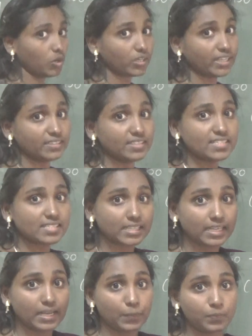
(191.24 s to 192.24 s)
Okay, this
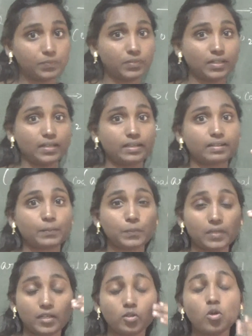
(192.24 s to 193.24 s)

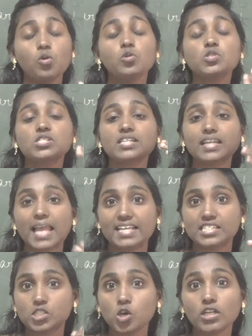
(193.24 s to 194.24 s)
closed
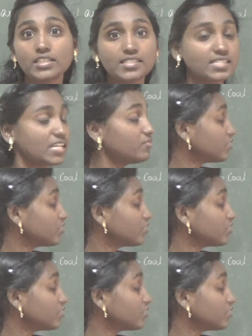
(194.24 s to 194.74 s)
glass jar inside